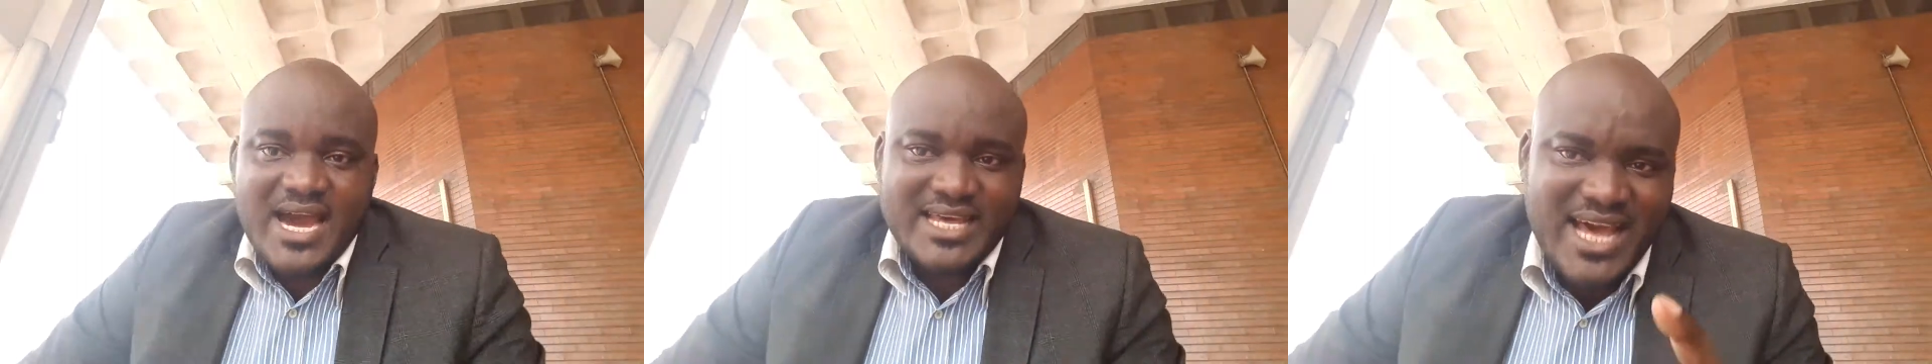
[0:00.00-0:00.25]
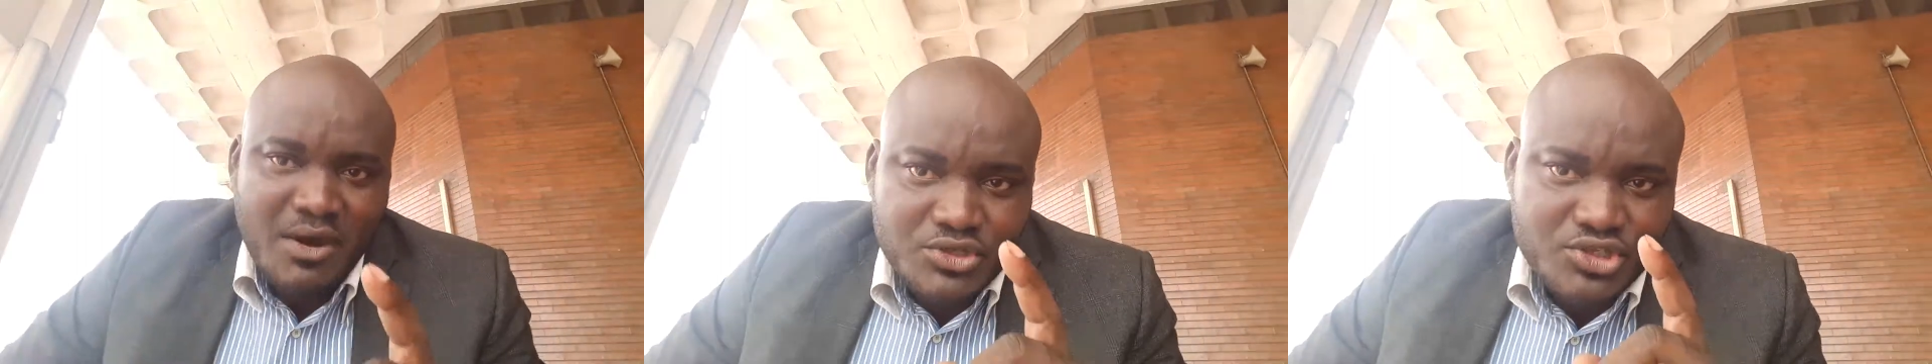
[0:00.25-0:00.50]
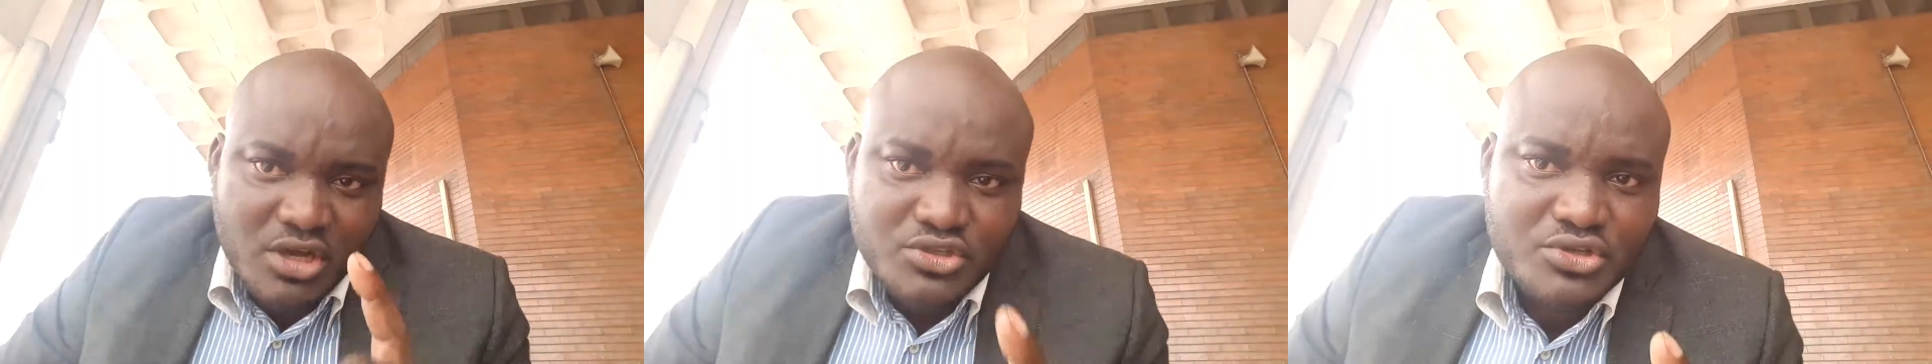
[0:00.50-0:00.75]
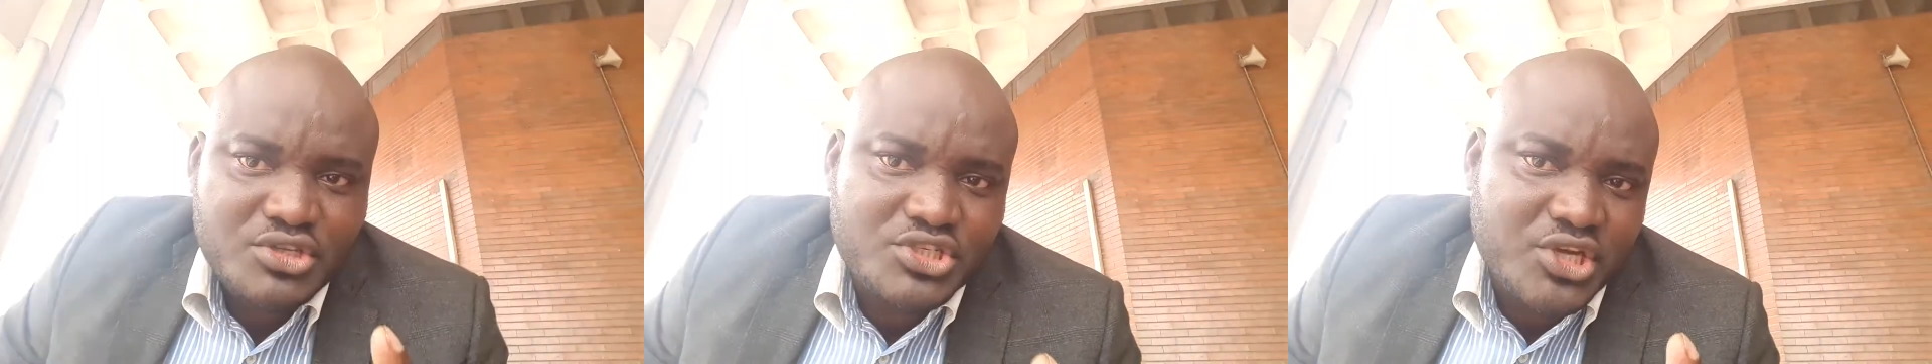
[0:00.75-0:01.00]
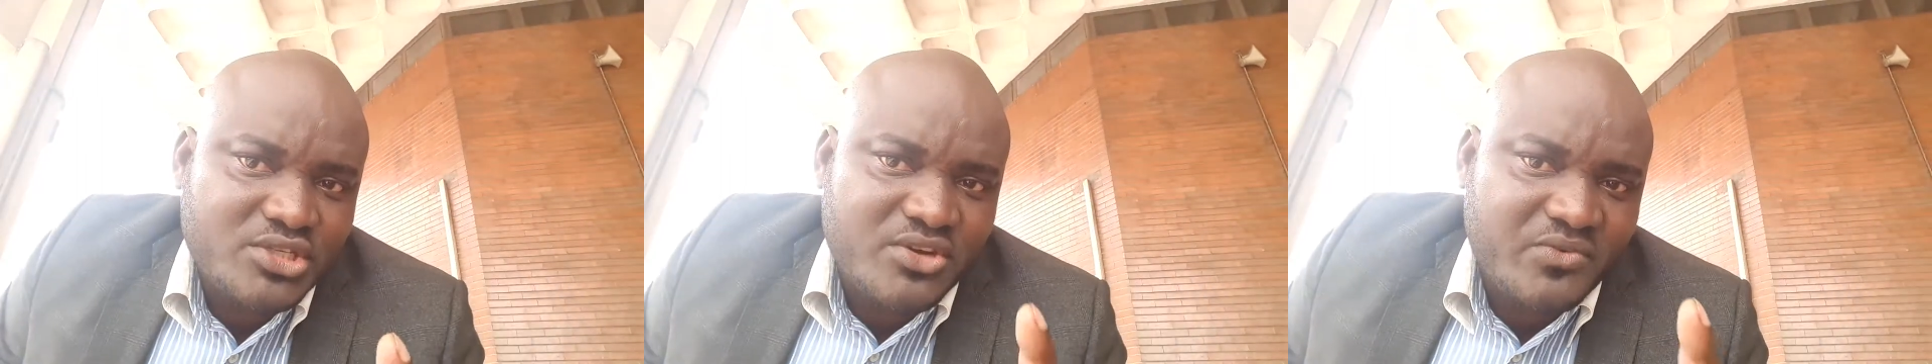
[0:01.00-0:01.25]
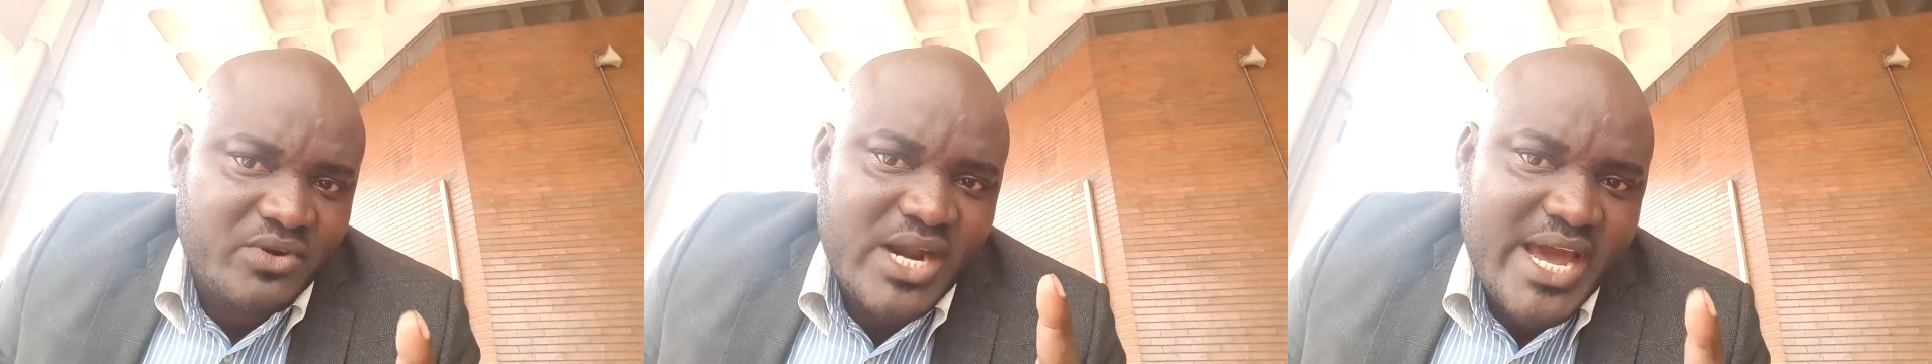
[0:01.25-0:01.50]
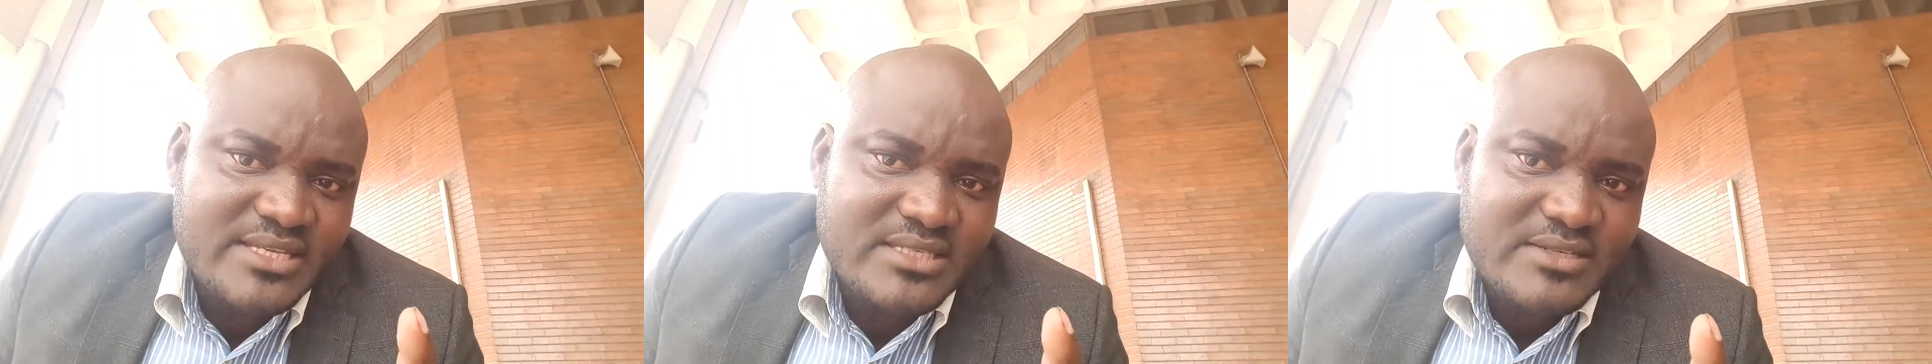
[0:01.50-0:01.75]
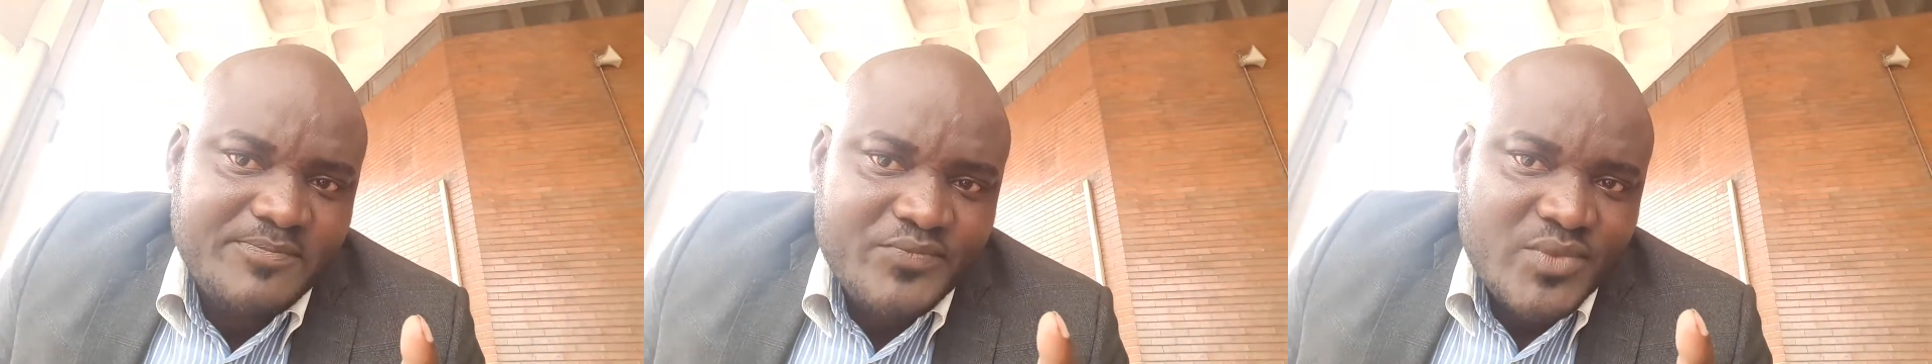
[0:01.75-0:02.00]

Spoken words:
And I will talk to the Church of Christ.